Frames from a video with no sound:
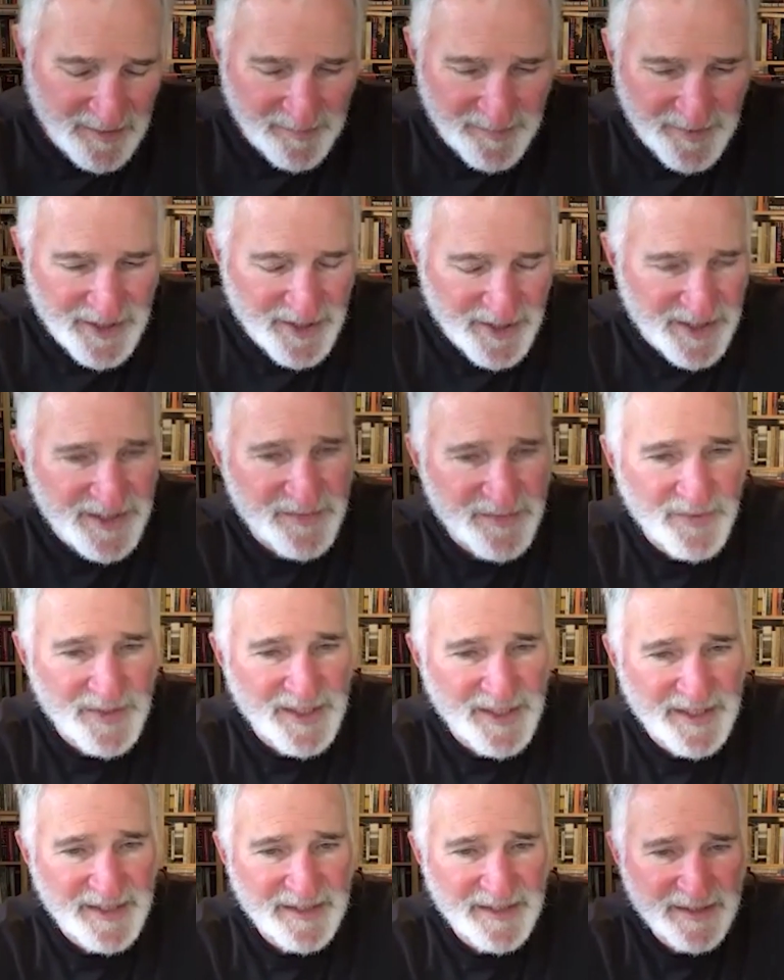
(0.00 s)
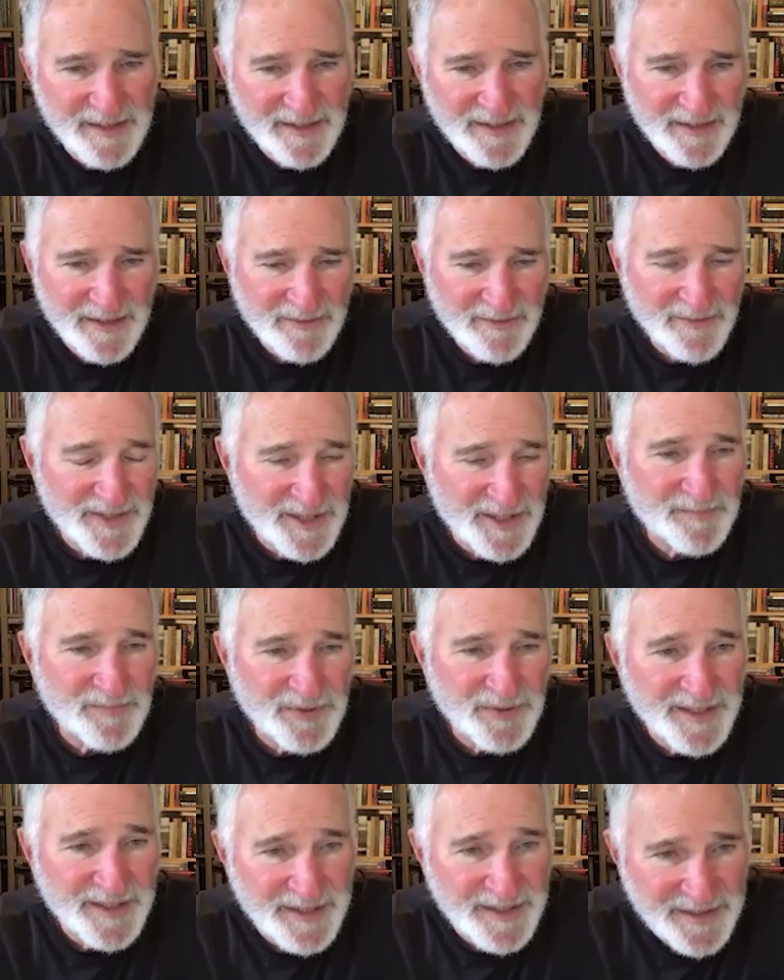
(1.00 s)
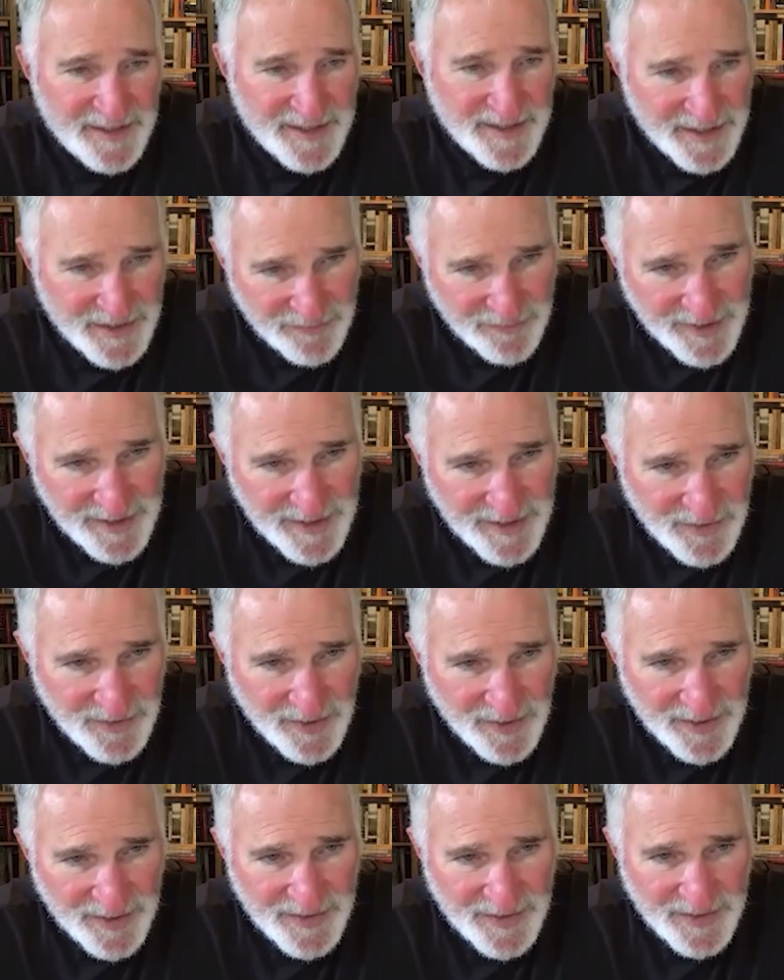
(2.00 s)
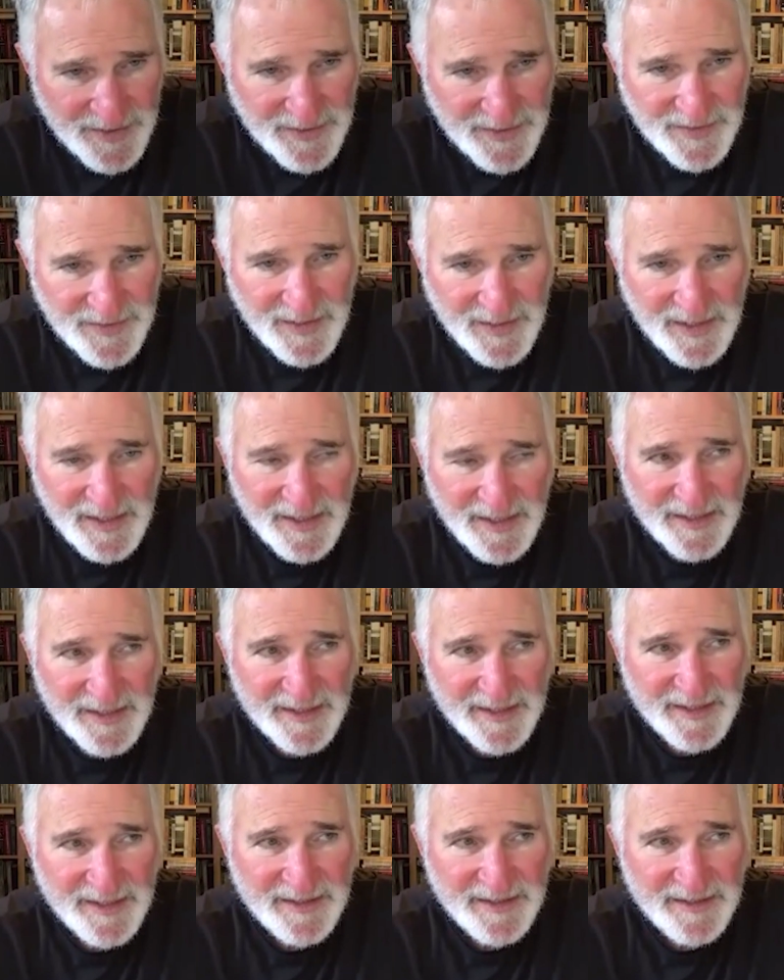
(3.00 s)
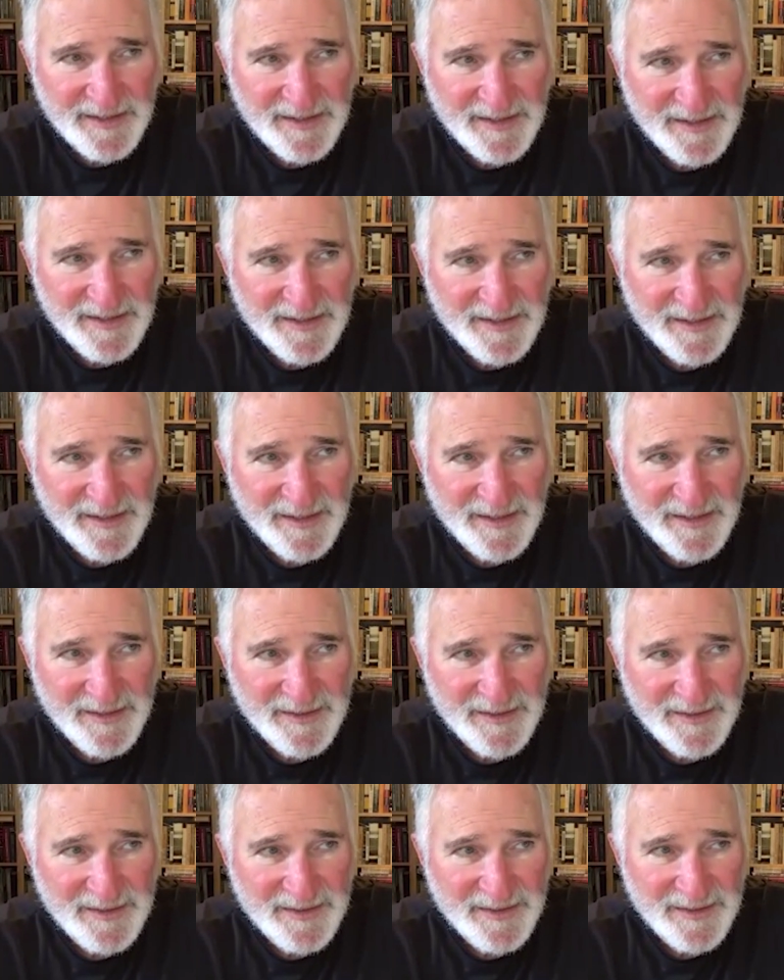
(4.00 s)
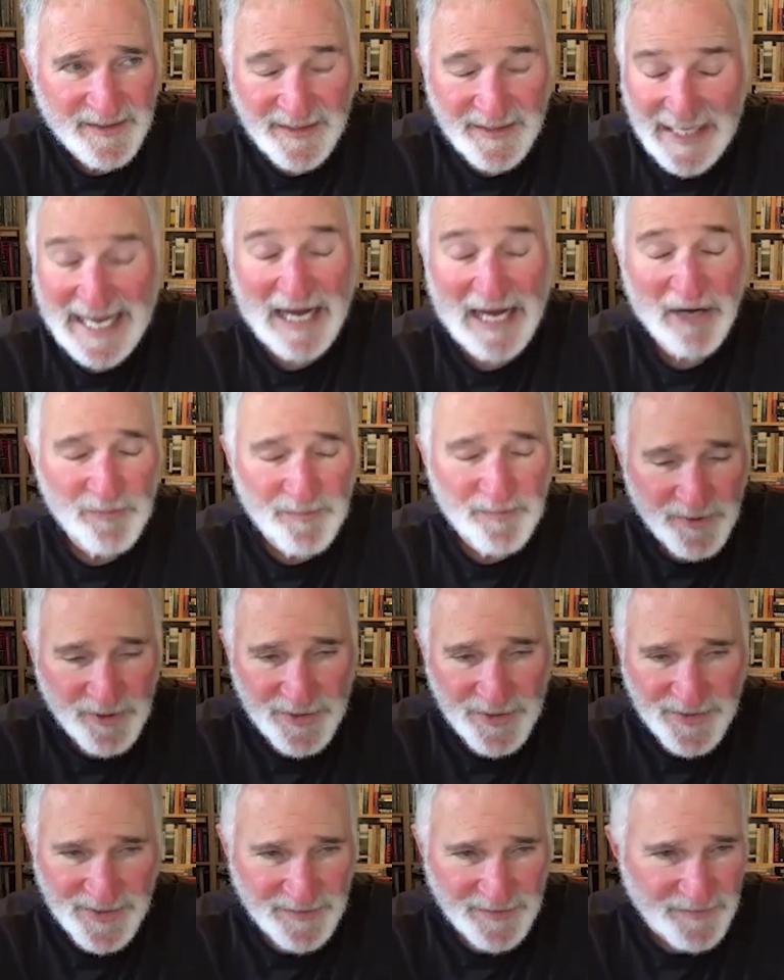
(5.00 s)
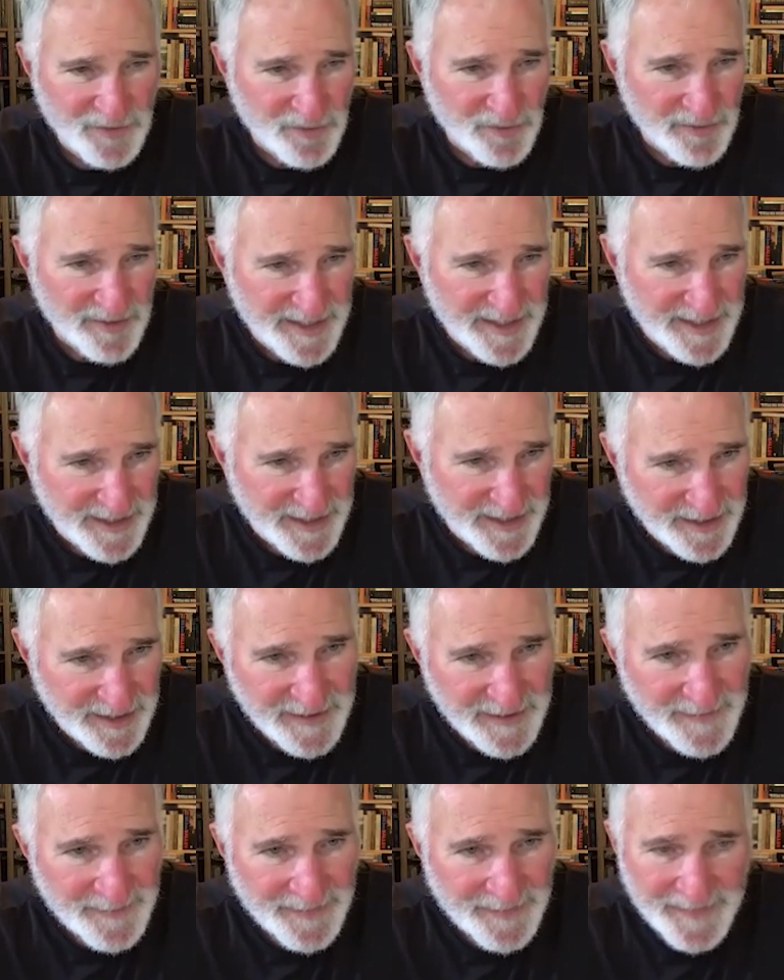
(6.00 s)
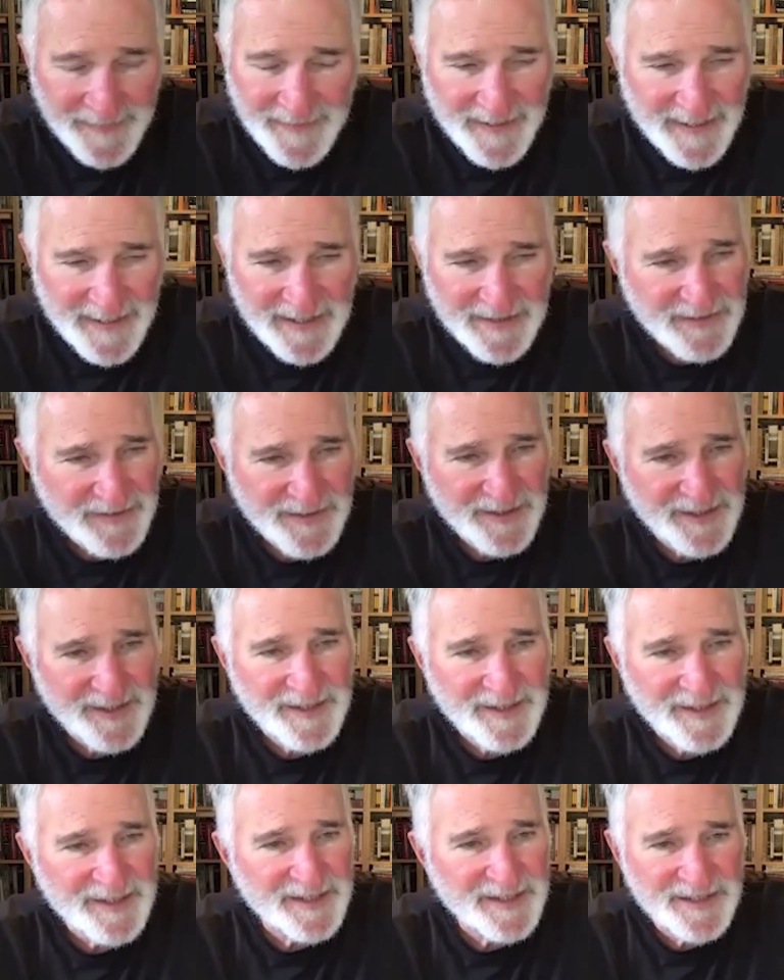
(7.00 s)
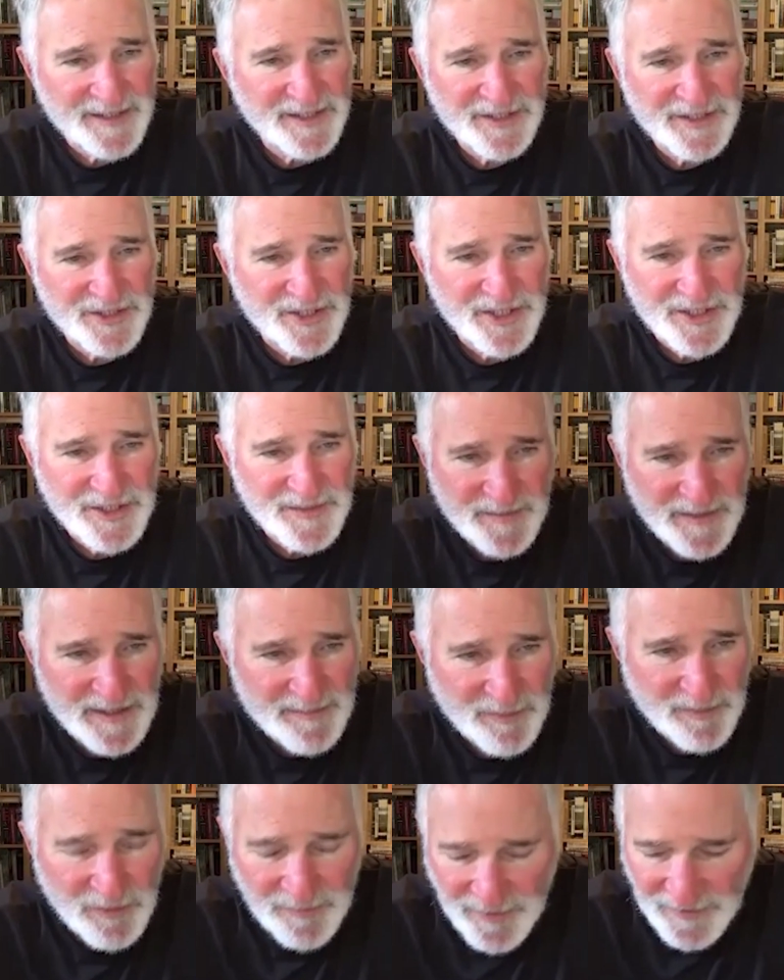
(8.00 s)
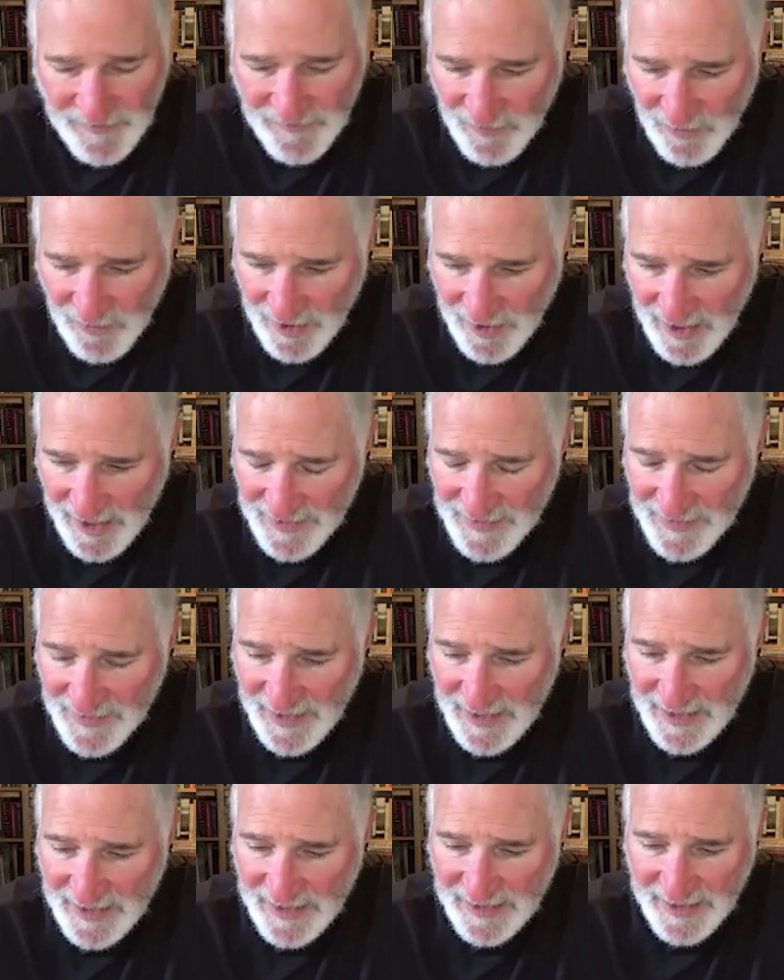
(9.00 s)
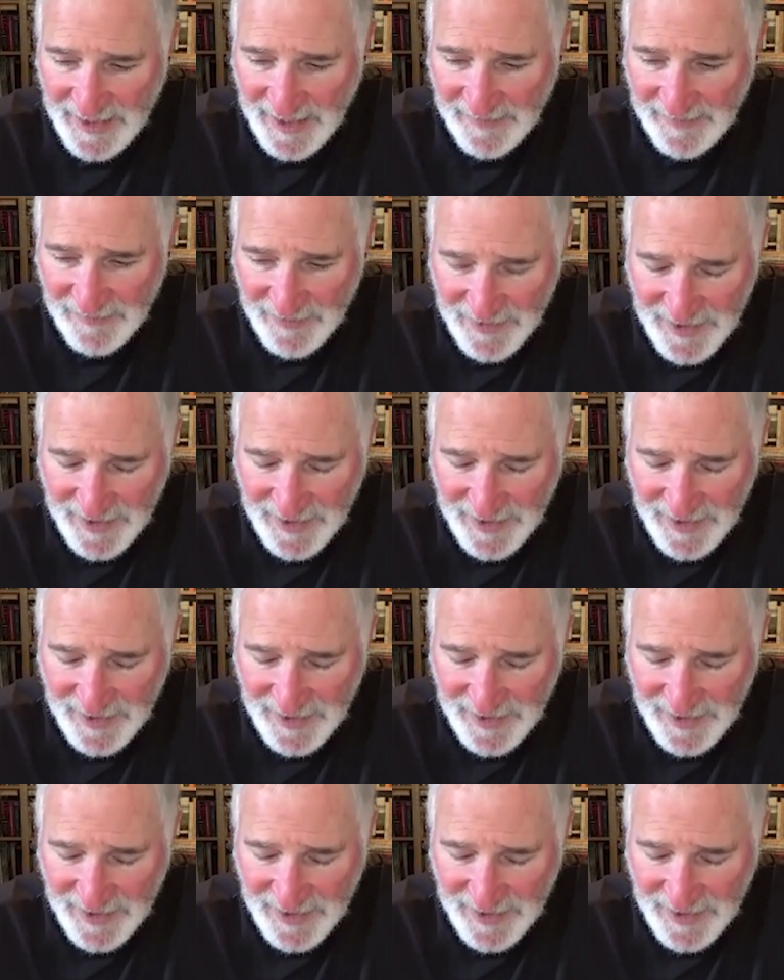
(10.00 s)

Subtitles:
because we depleted these resources in an outburst of greed that the indigenous people before us never